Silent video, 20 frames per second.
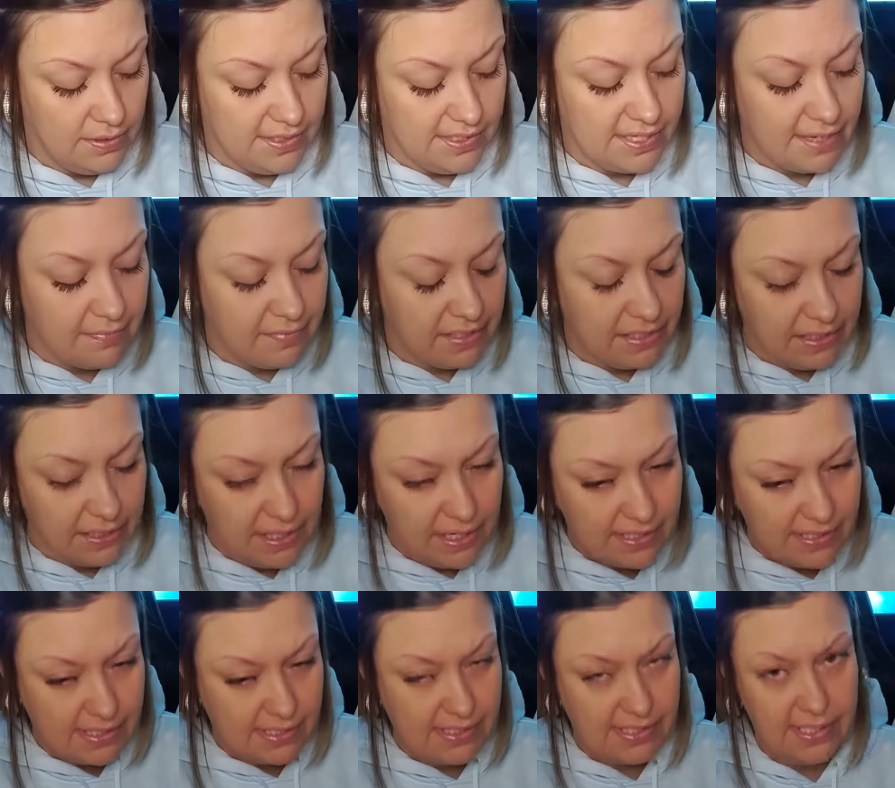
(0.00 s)
somebody here
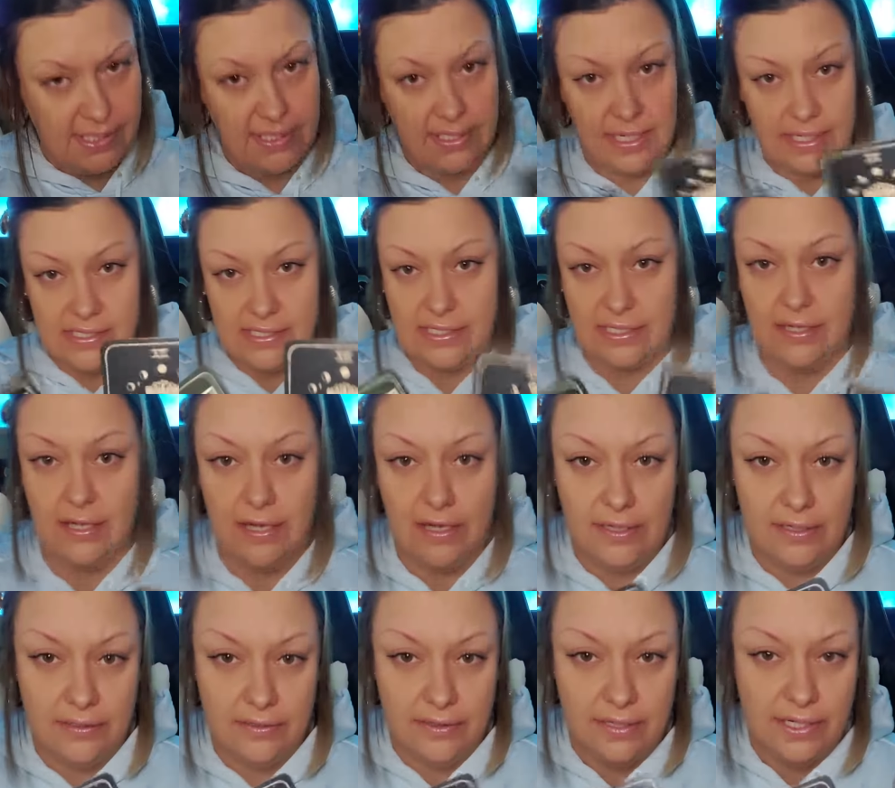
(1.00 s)
has a seat next to
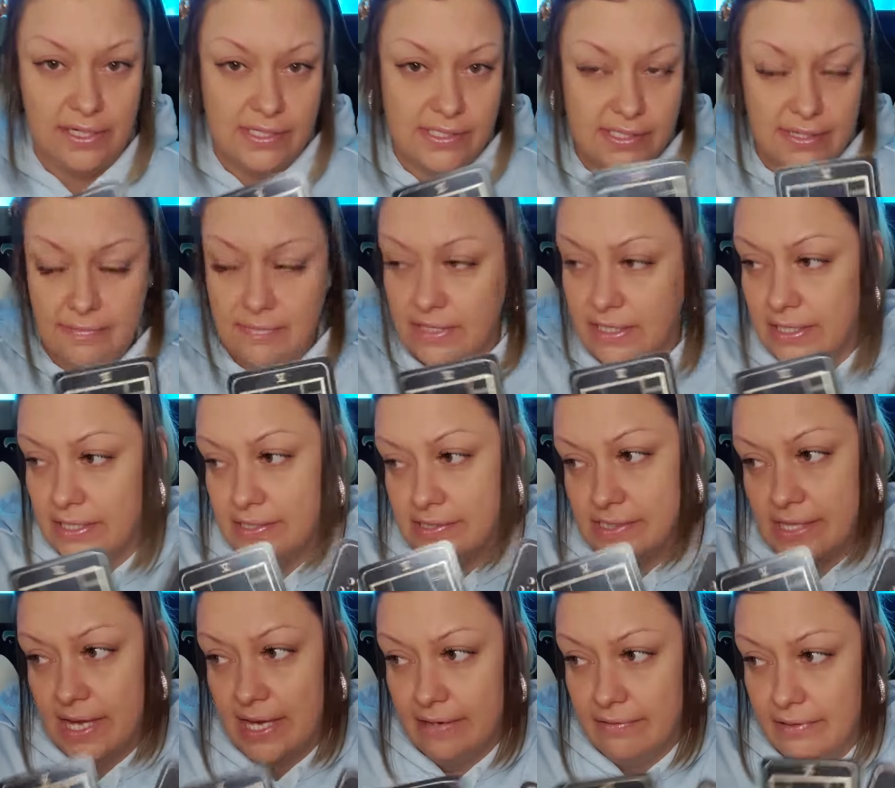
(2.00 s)
God, okay? Somebody here
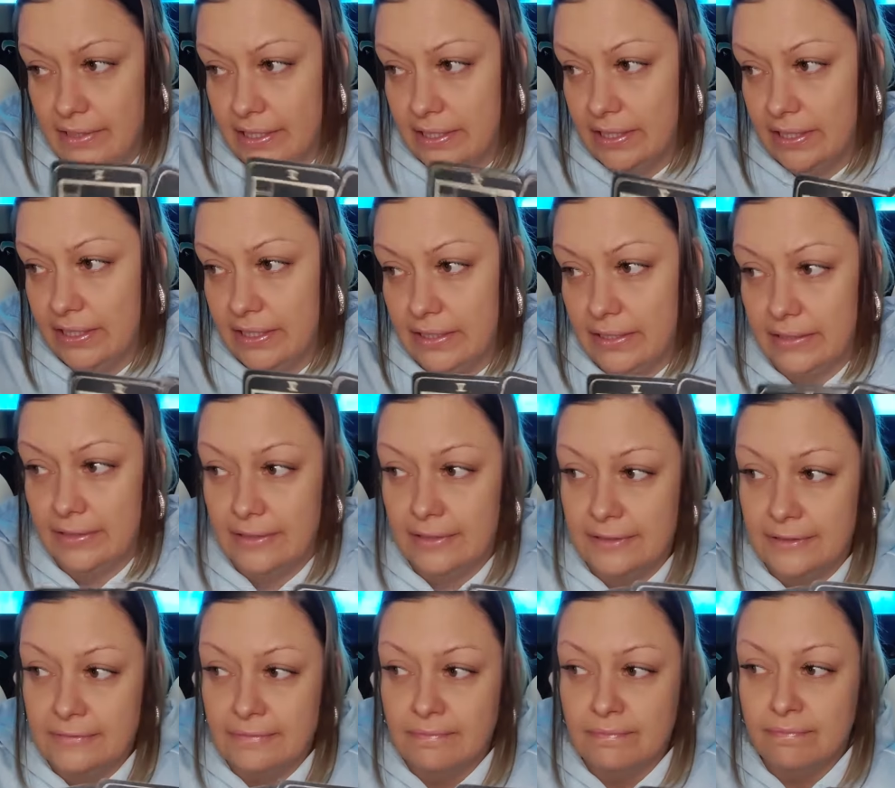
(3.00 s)
is high ranking,
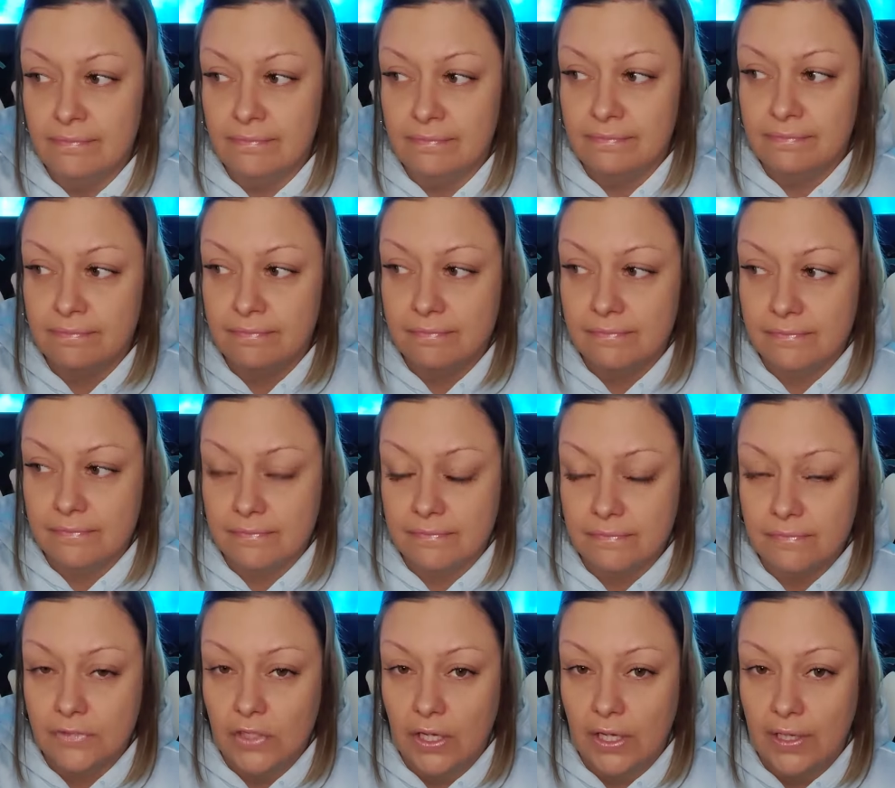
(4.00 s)

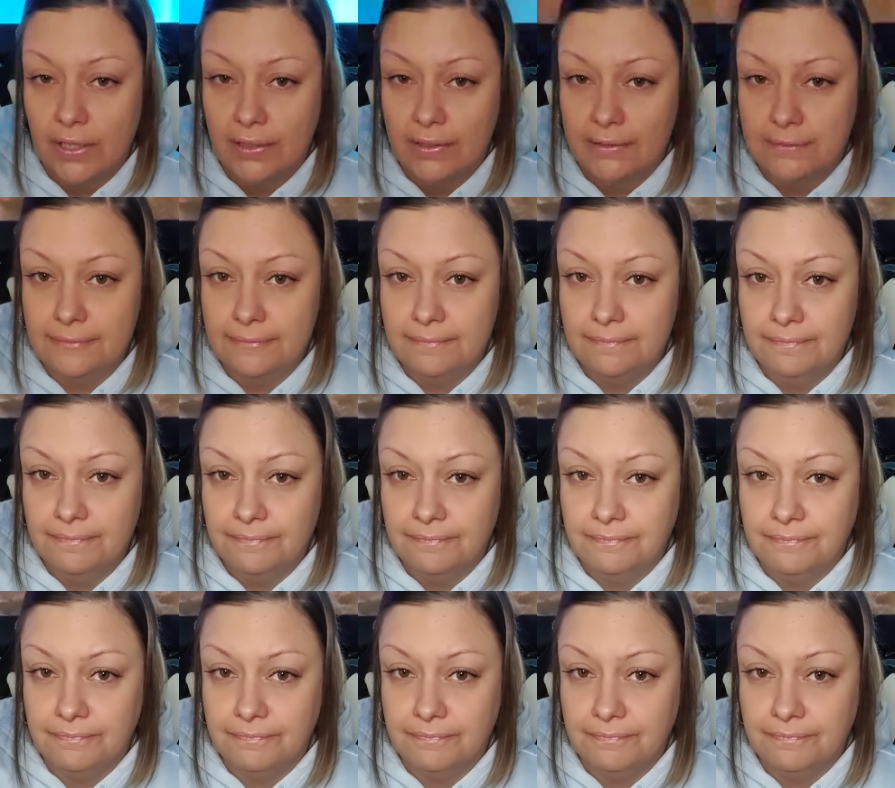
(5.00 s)
um,